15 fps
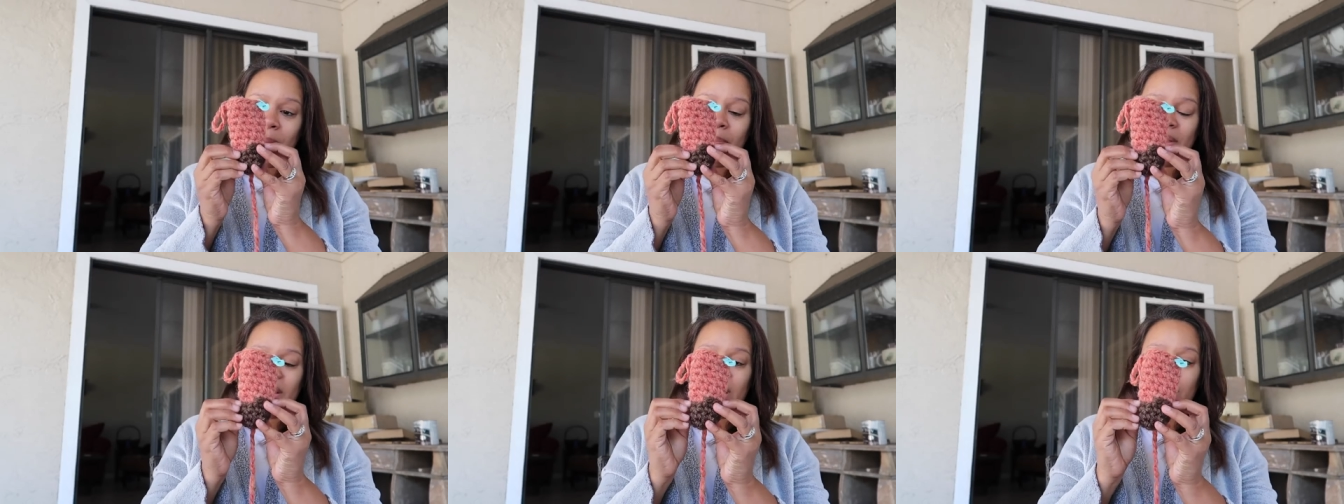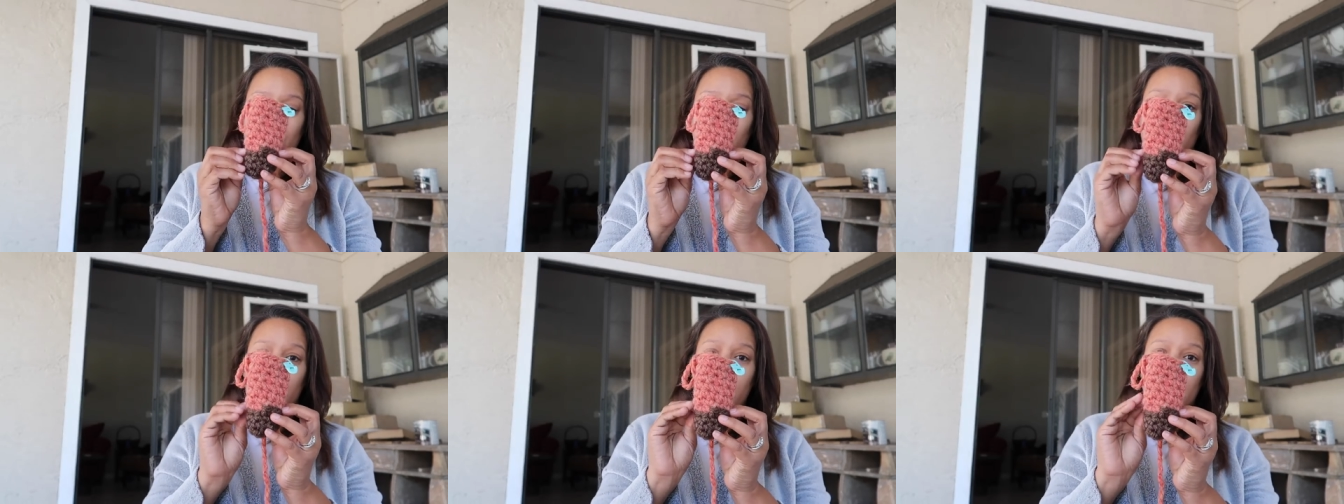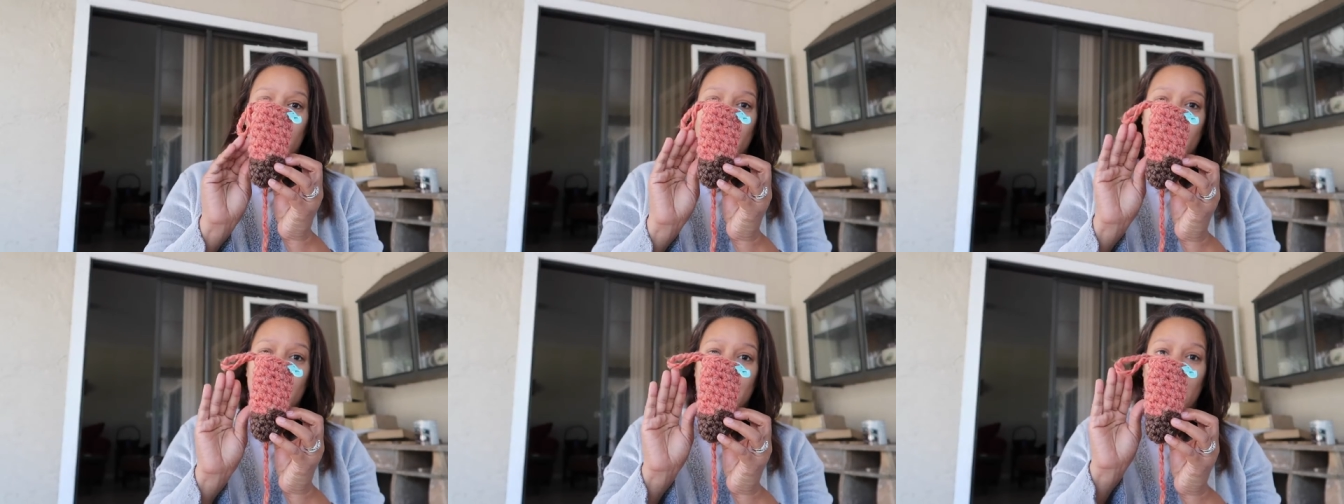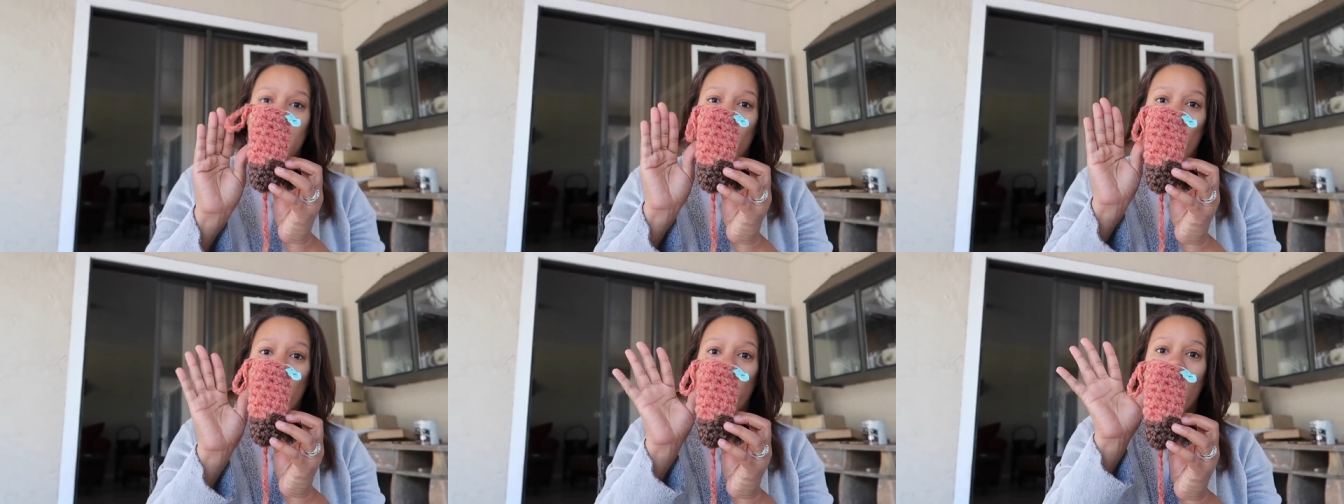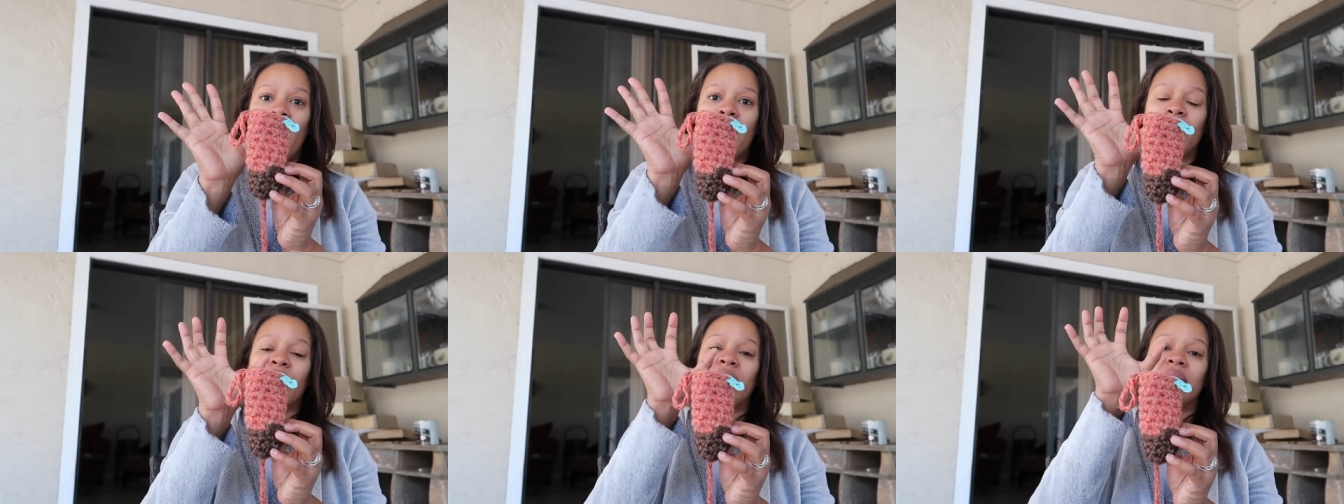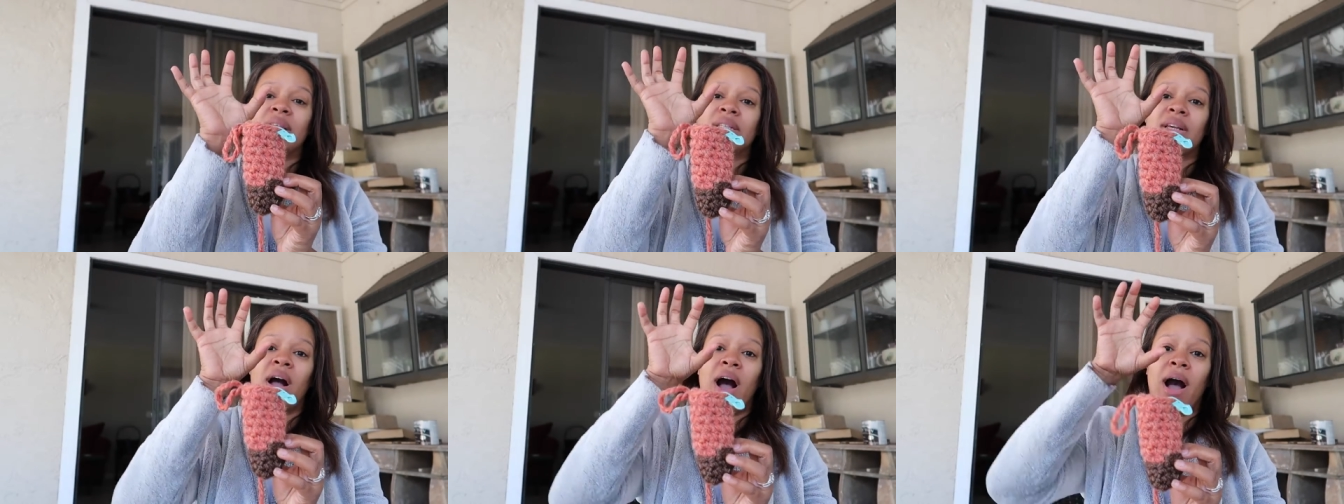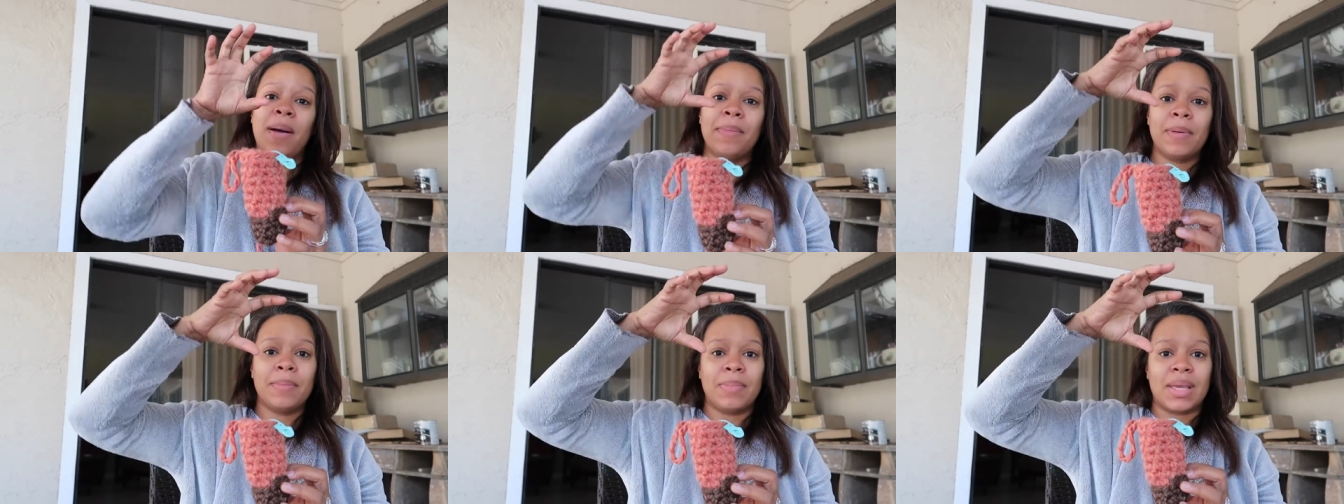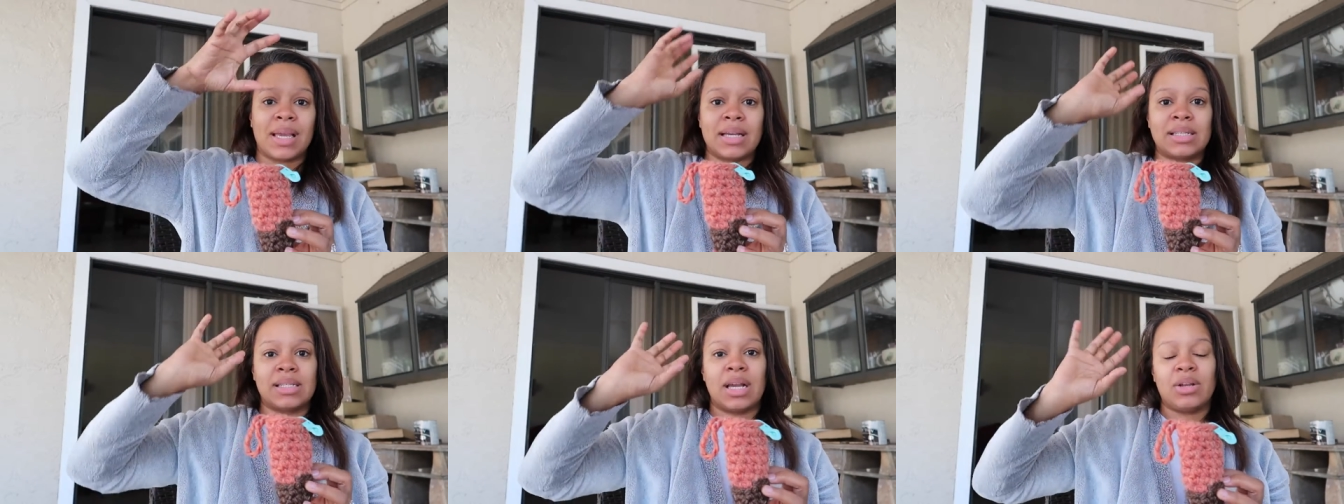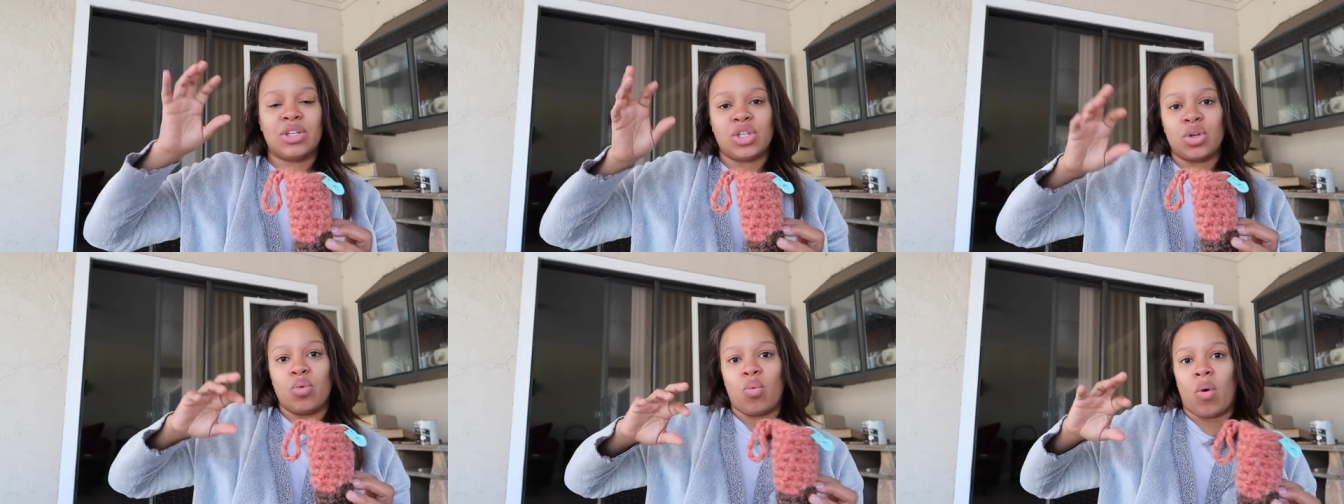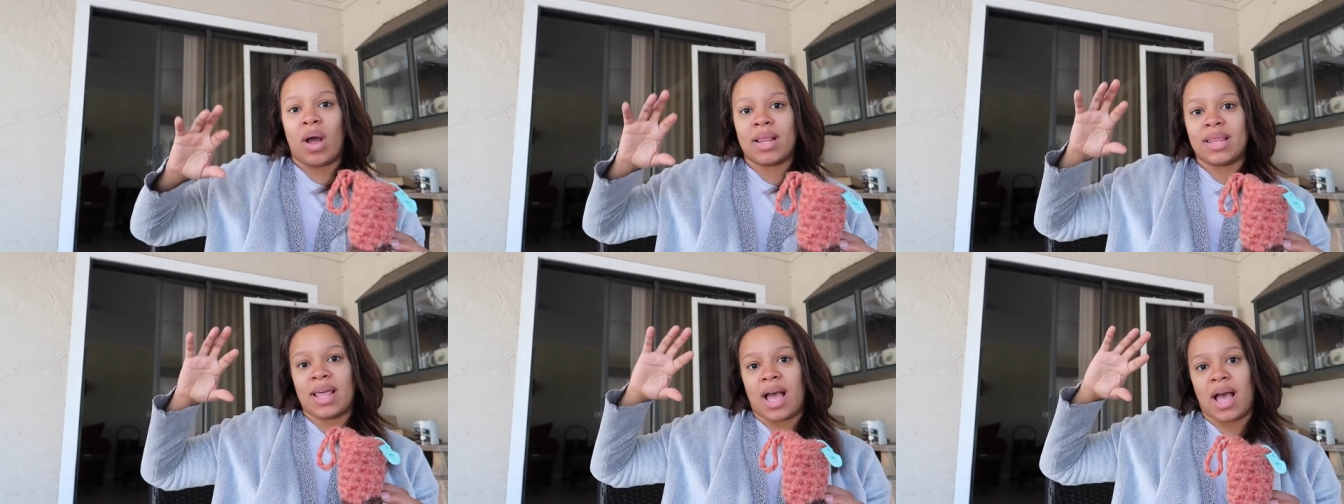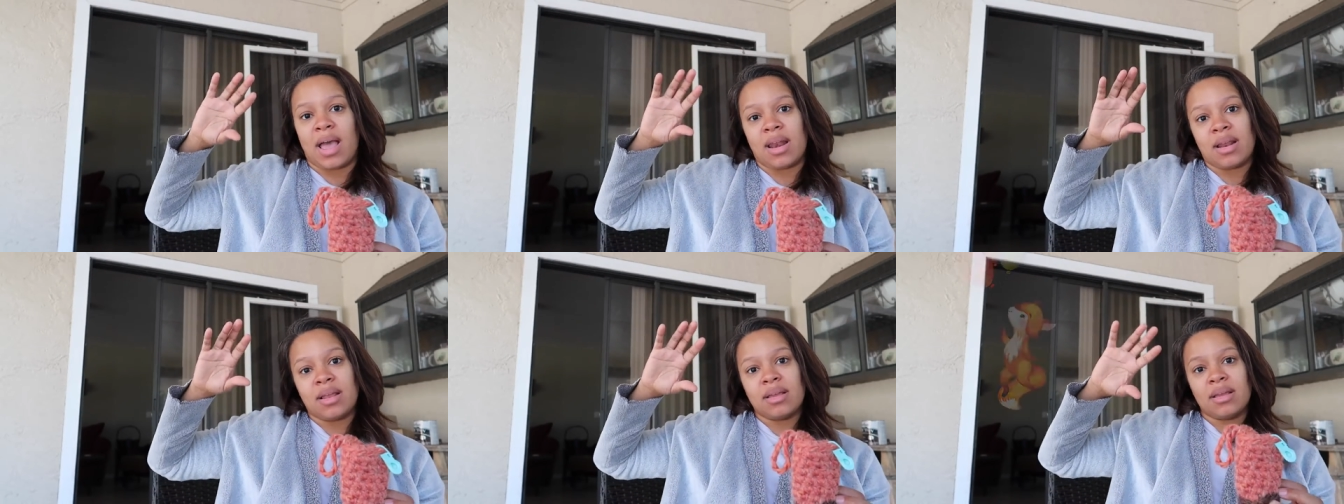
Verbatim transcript: but then they're gonna get wider at the top because I do want that,